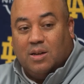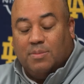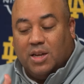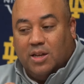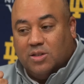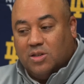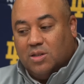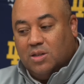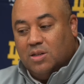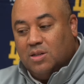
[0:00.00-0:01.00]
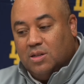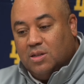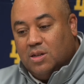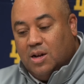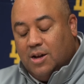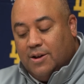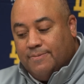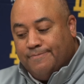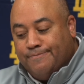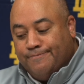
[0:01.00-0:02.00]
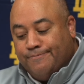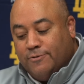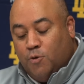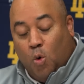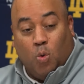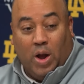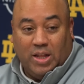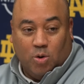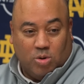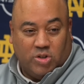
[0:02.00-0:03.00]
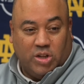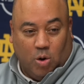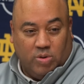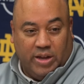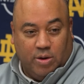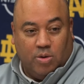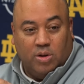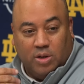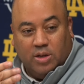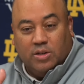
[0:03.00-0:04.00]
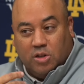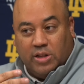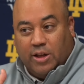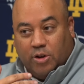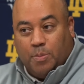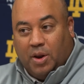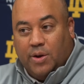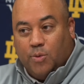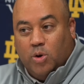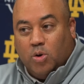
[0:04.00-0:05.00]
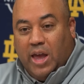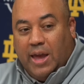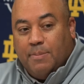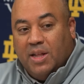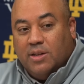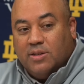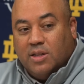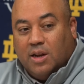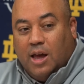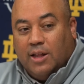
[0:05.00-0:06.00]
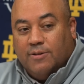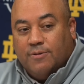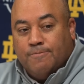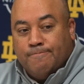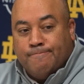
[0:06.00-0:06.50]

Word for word: um, against um, Fort Wayne or Stonehill, so now they're playing real game minutes in a lot of them.